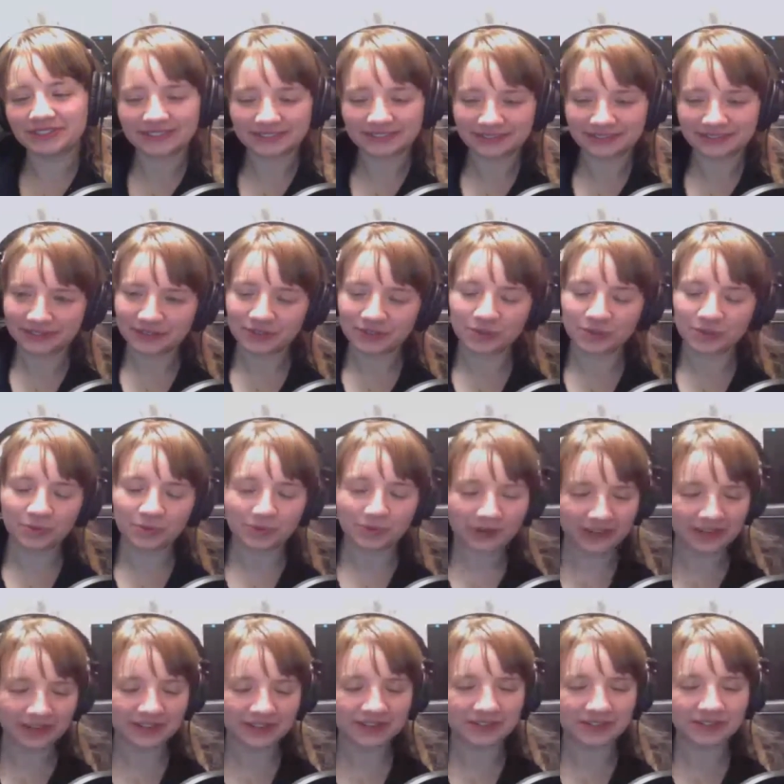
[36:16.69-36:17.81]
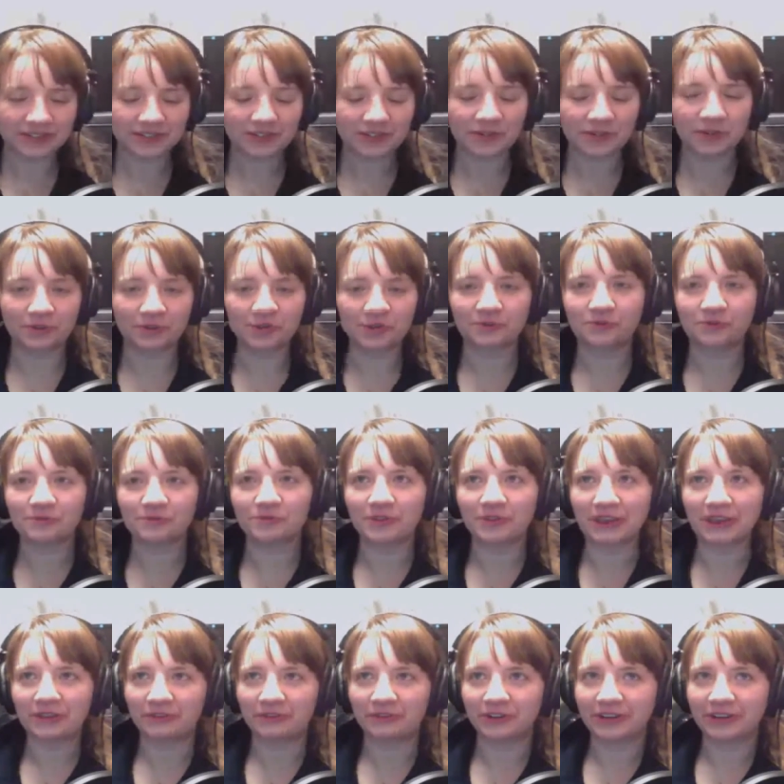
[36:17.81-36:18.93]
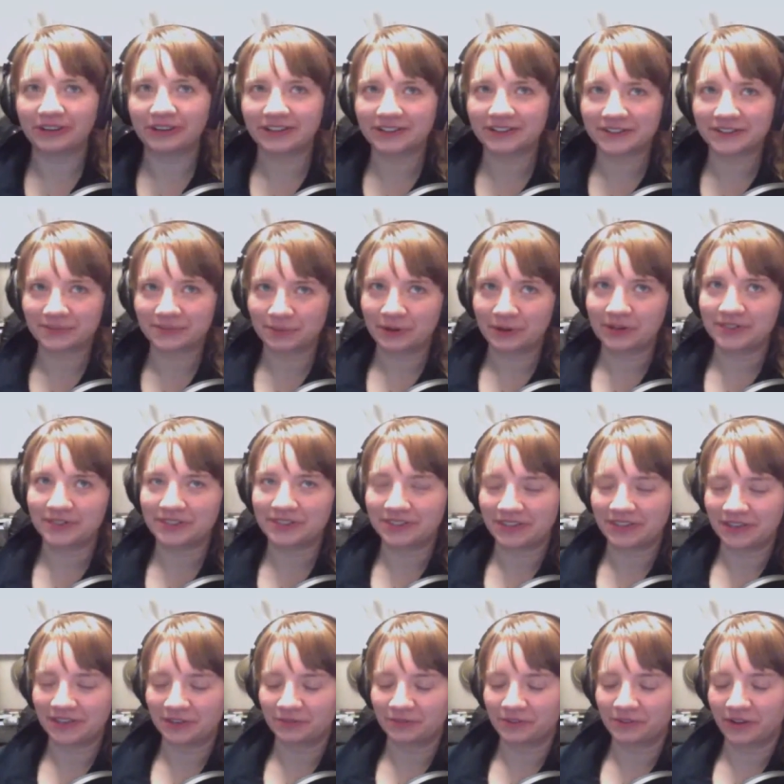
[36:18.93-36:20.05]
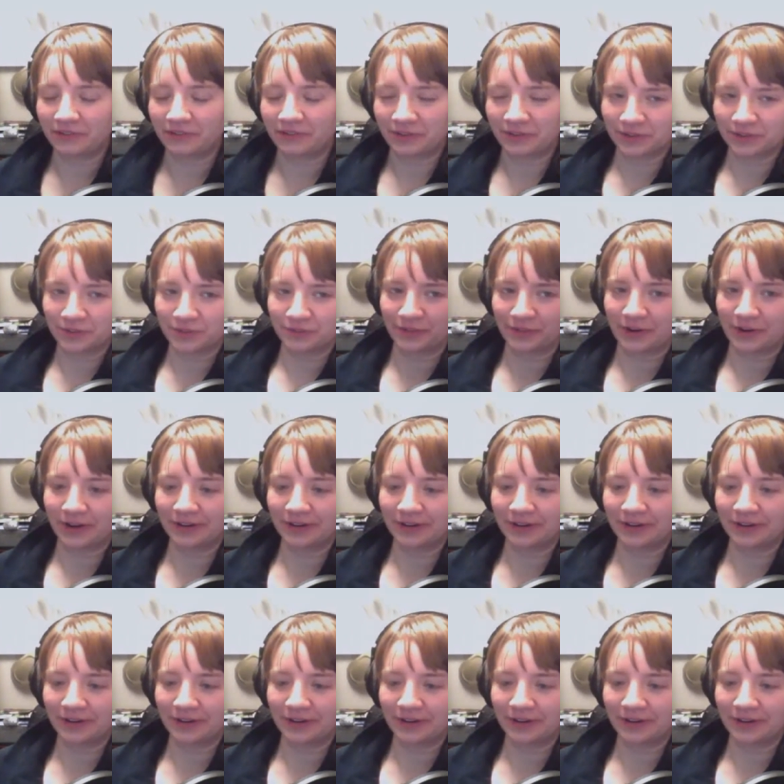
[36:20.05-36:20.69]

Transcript: so what is your favorite conspiracy that you've covered so far?